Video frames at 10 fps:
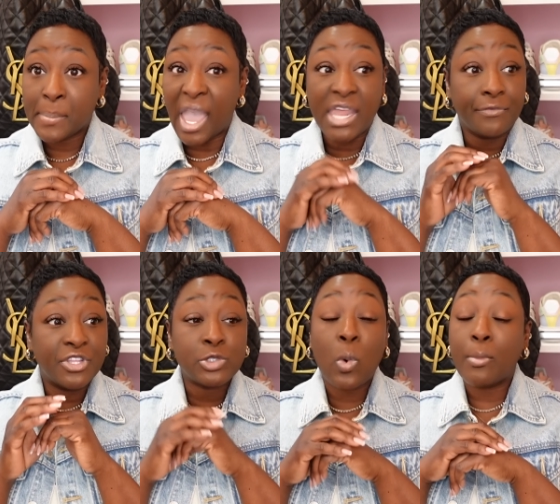And if
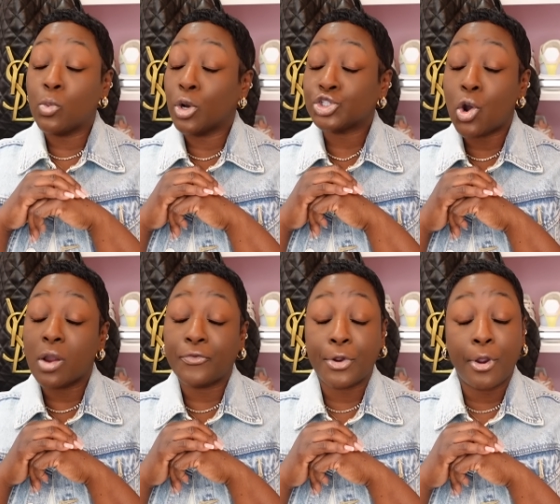this woman worked
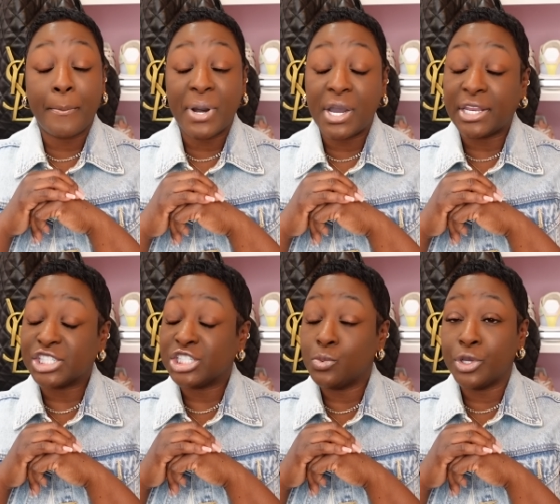hard for her money and
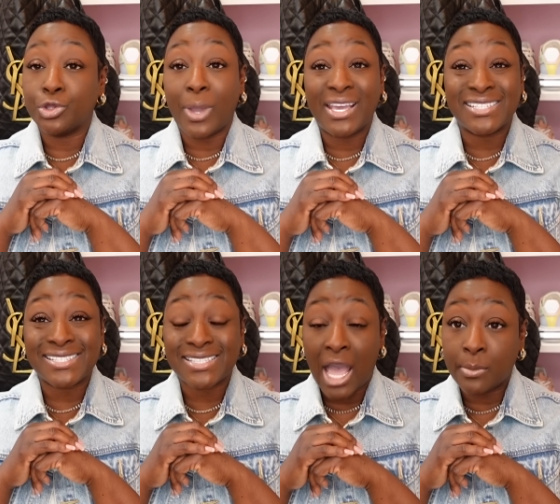she went through a
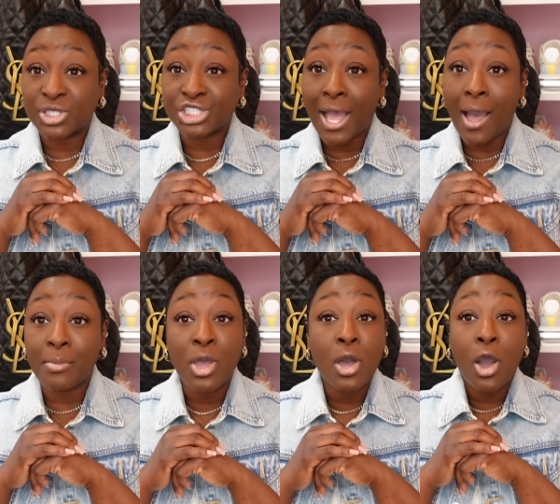consignment shop,